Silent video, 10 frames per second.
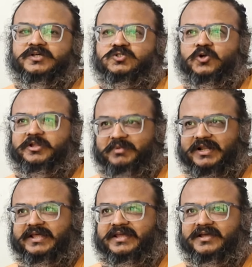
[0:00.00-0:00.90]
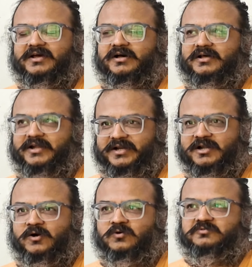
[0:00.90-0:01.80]
So typically right
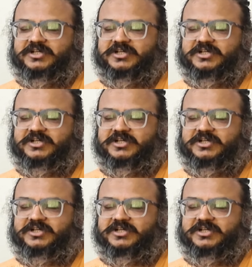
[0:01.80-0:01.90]
now,